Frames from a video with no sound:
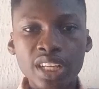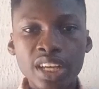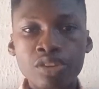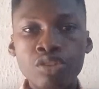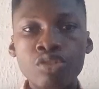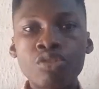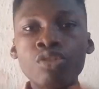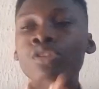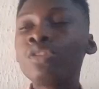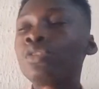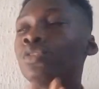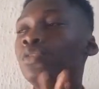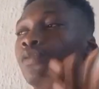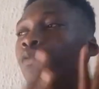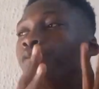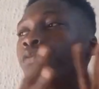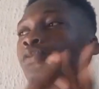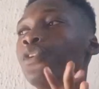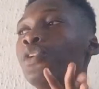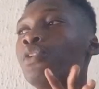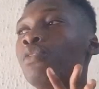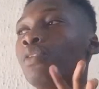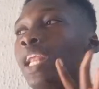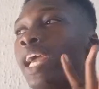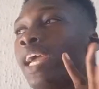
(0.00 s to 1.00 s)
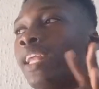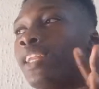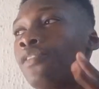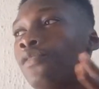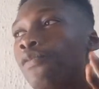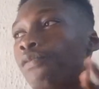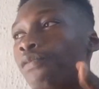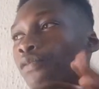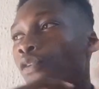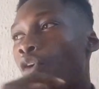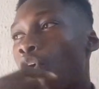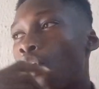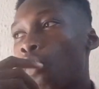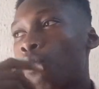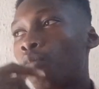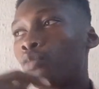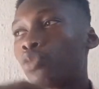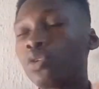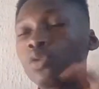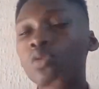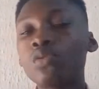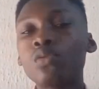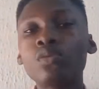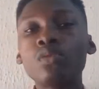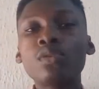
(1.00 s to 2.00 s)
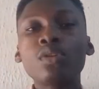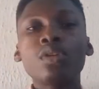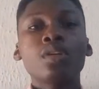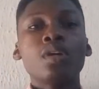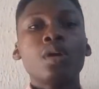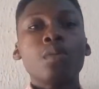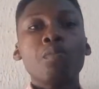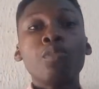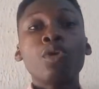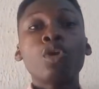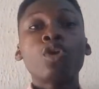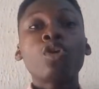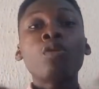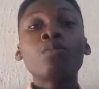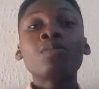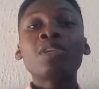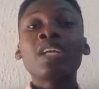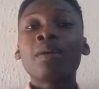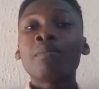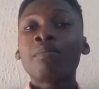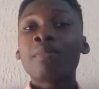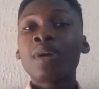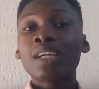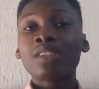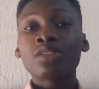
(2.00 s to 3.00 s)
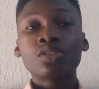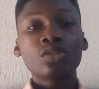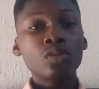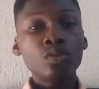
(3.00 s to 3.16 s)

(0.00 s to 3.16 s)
You don't need to fill any form to become the ambassador.